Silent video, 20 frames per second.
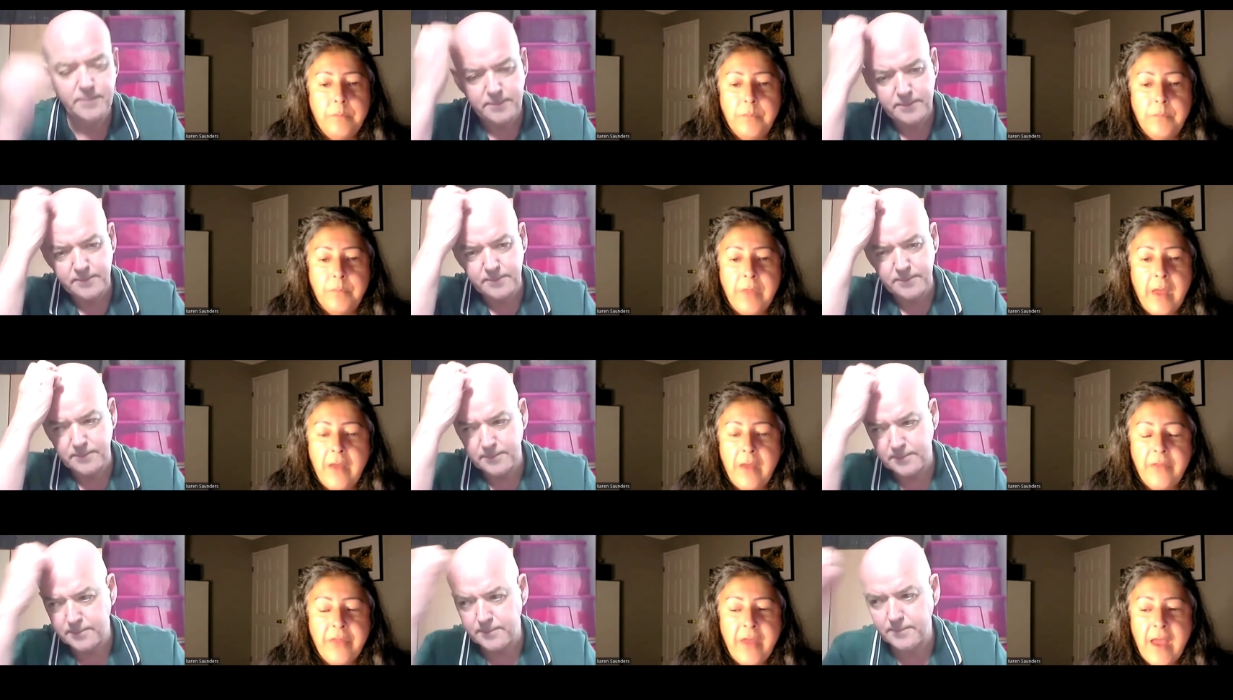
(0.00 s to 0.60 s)

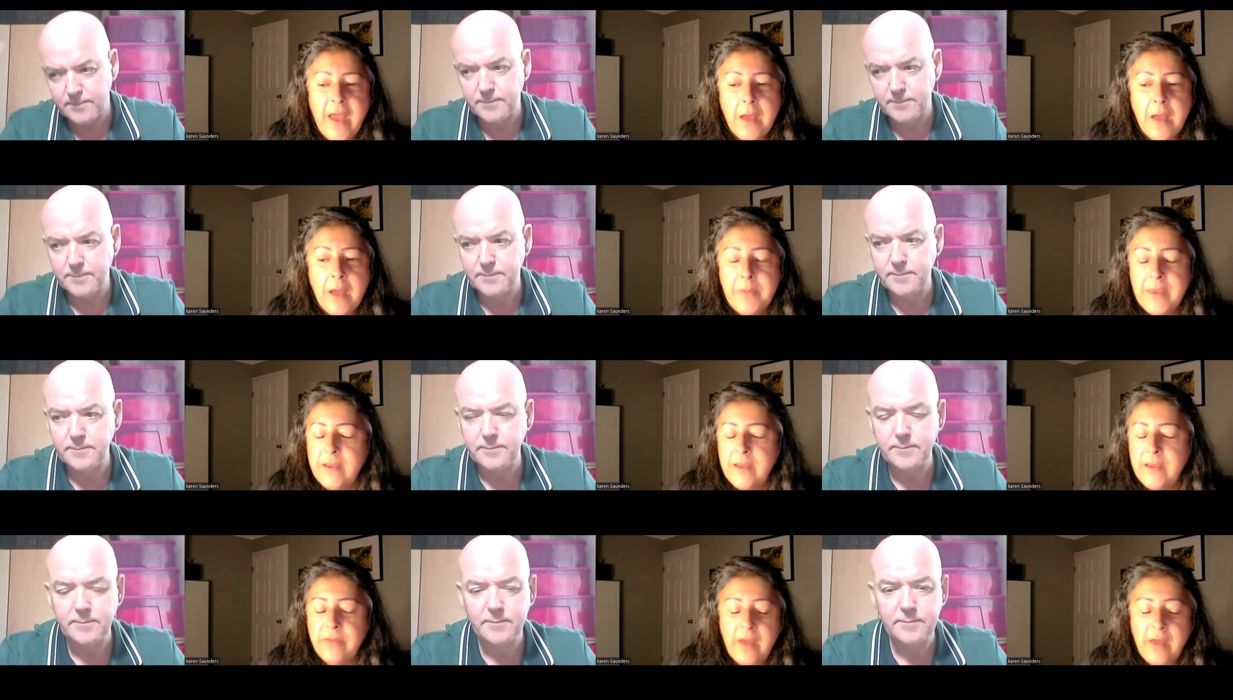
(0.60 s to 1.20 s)
Speaker 1: that that I
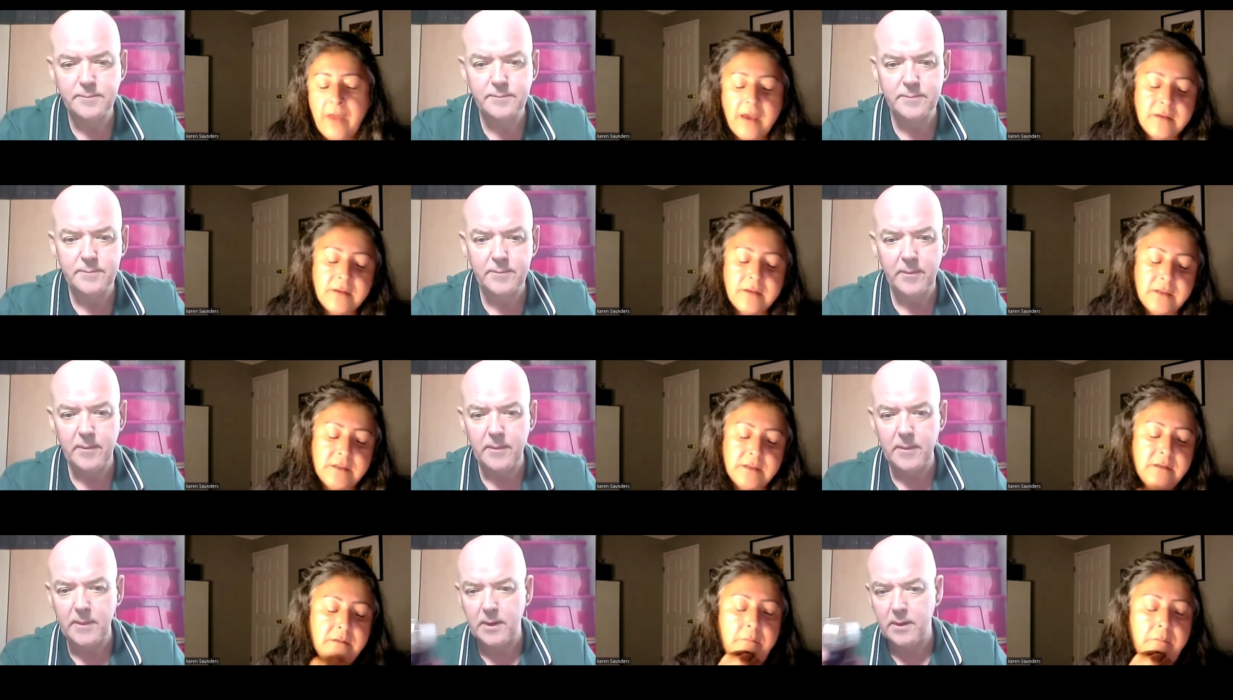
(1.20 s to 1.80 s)
mean
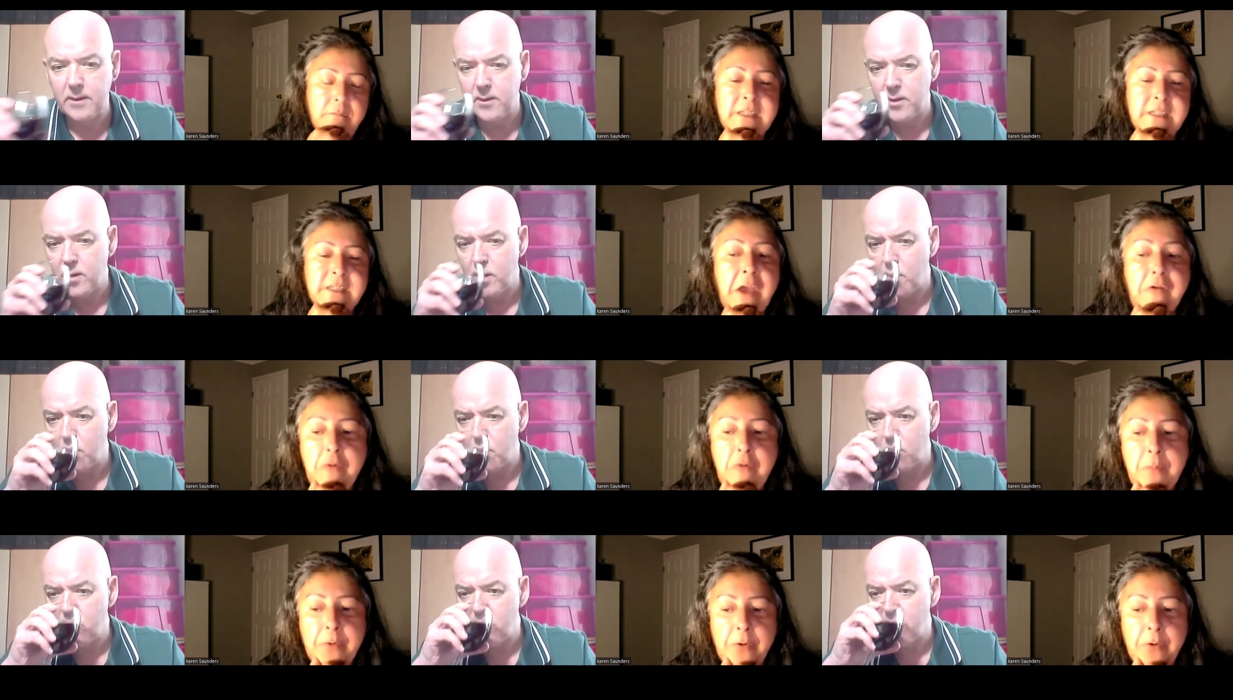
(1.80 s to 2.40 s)
that's
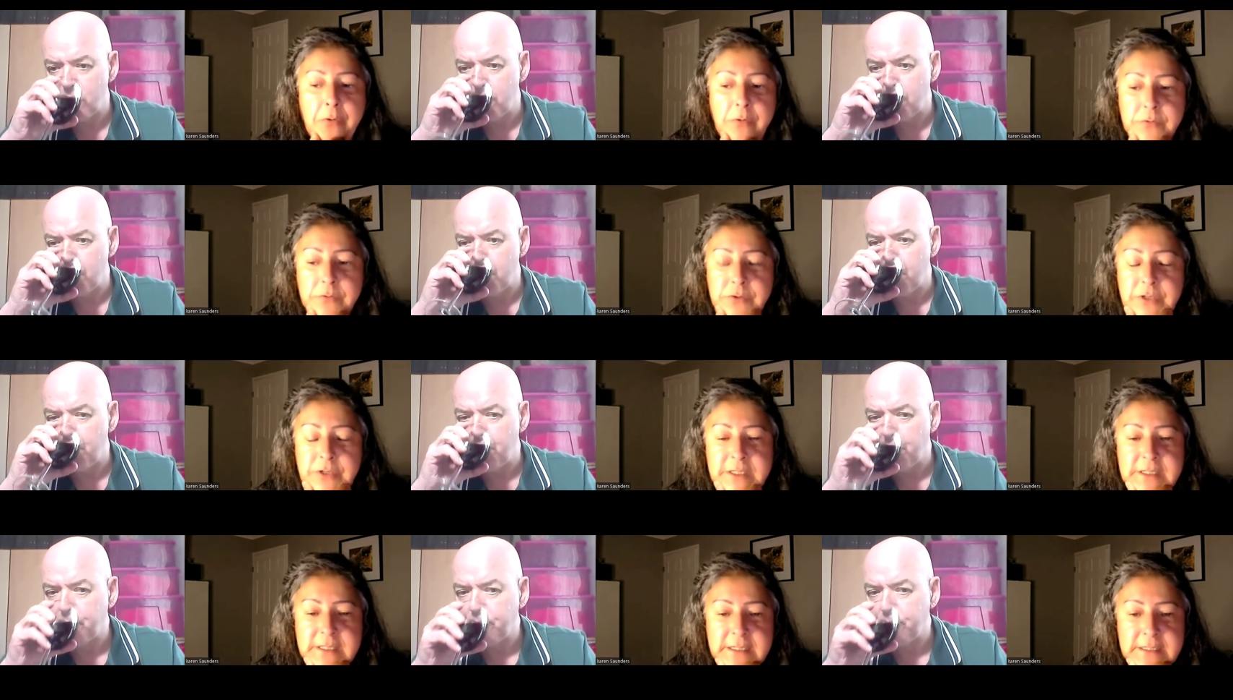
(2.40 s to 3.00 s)
terrible
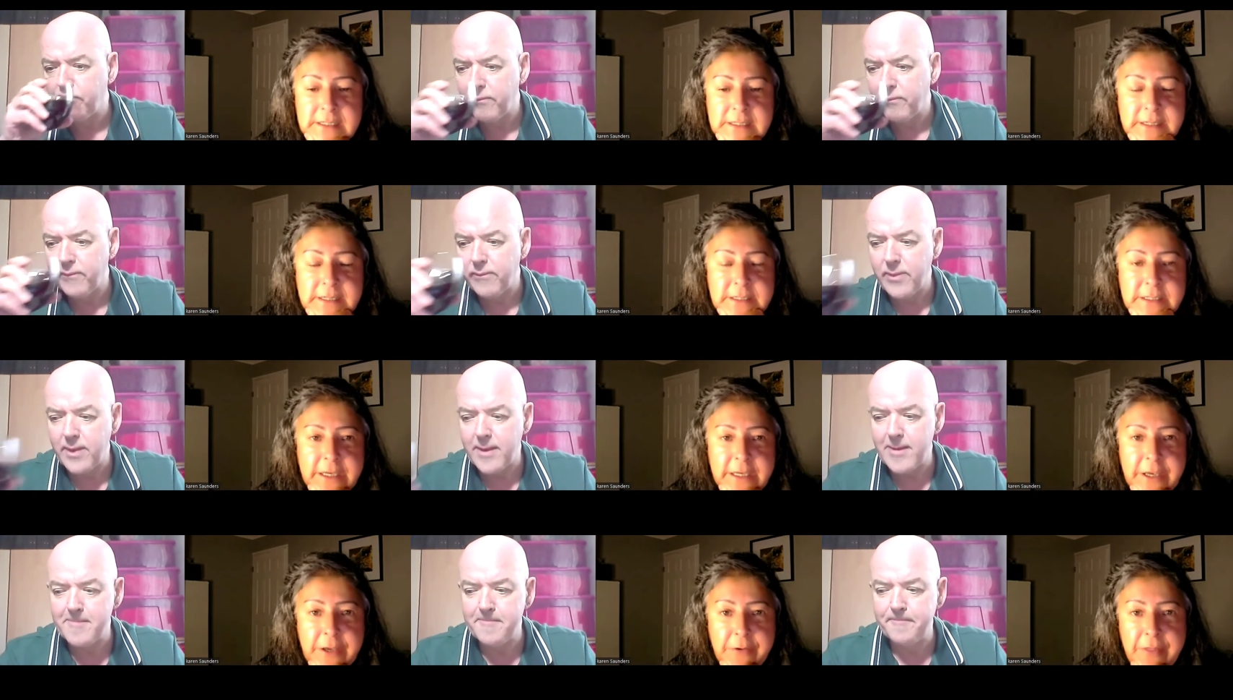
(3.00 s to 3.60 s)
just listening
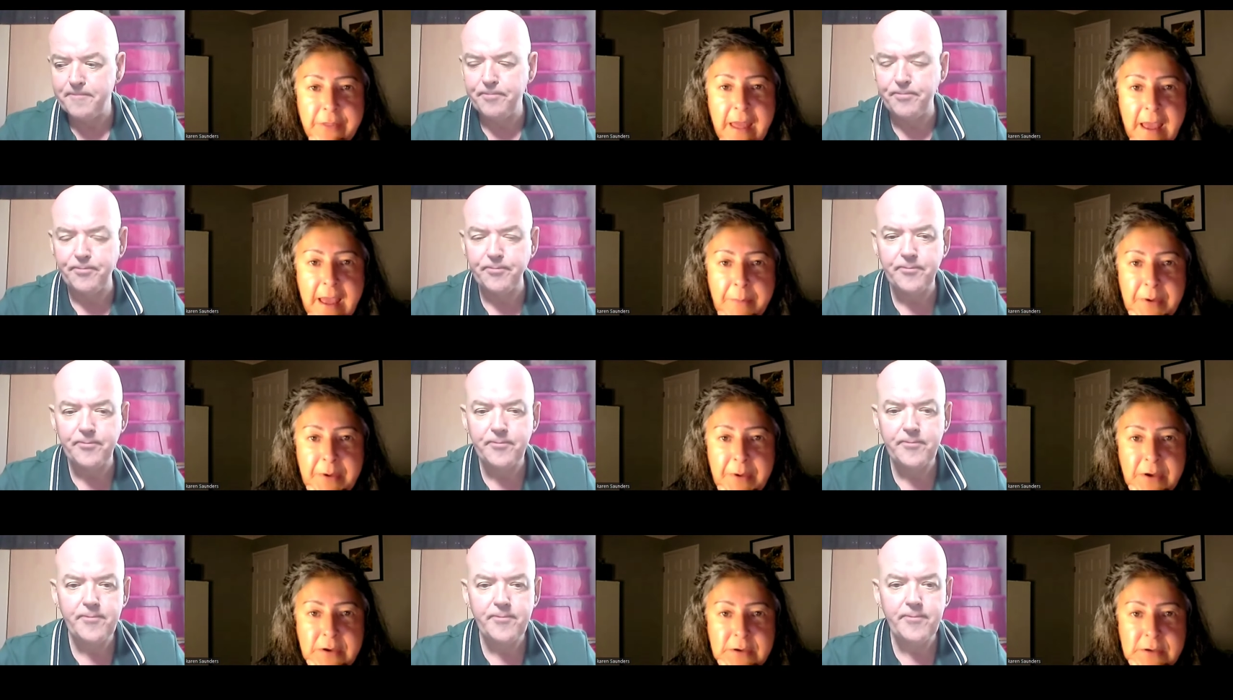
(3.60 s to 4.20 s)
to you there
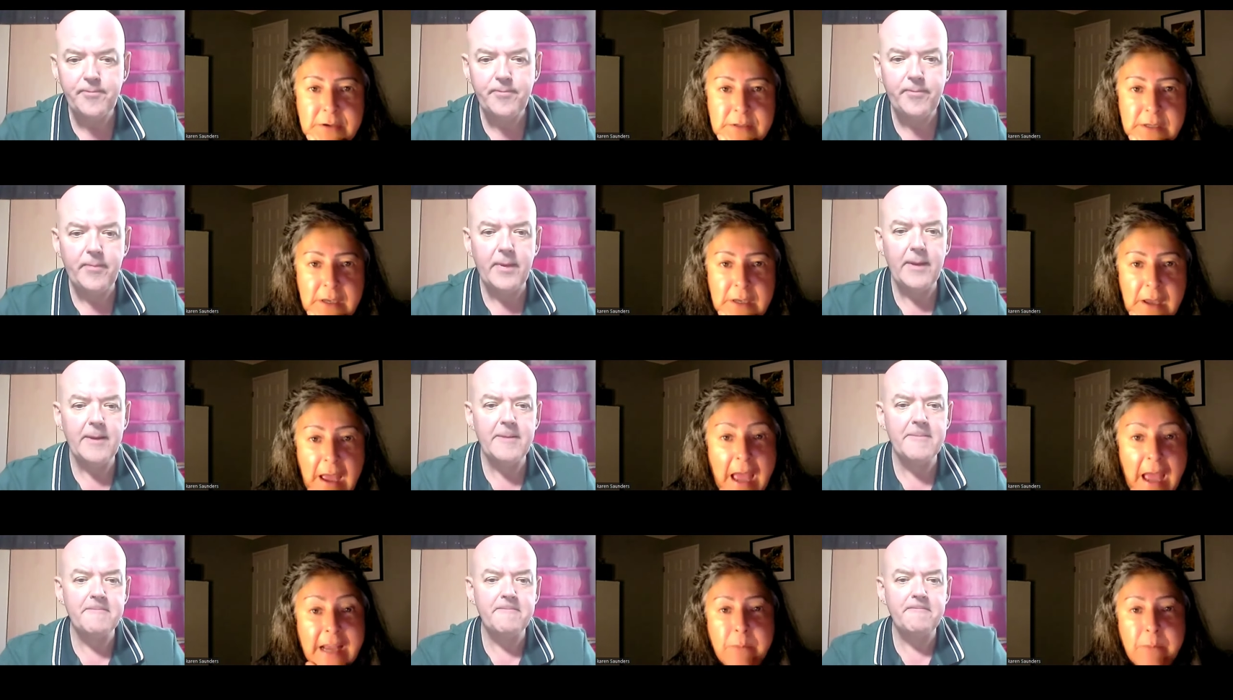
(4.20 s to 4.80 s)
because
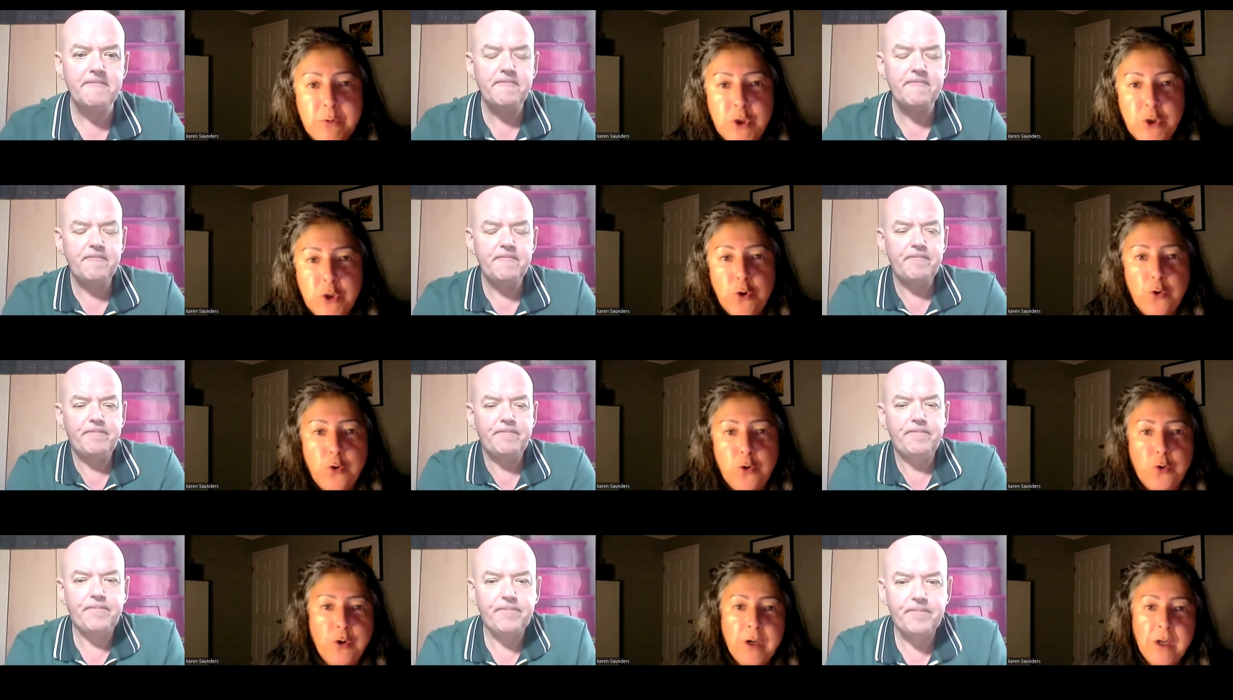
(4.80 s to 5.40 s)
and I'm
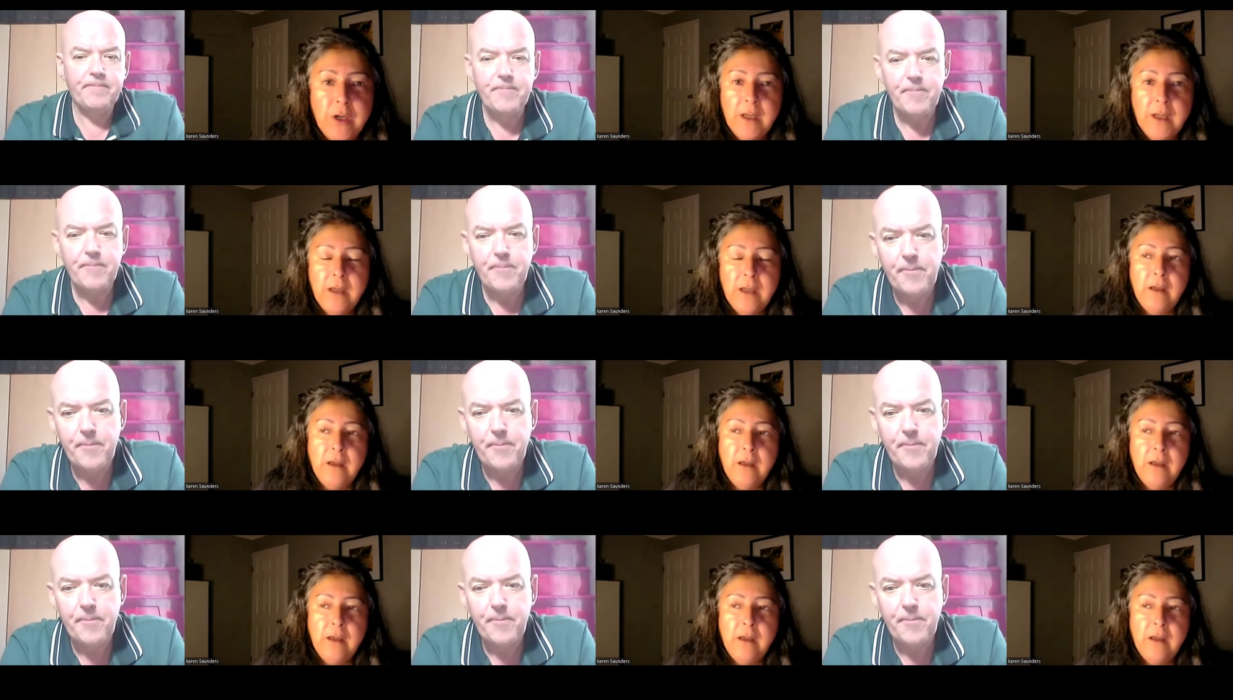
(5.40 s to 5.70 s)
sure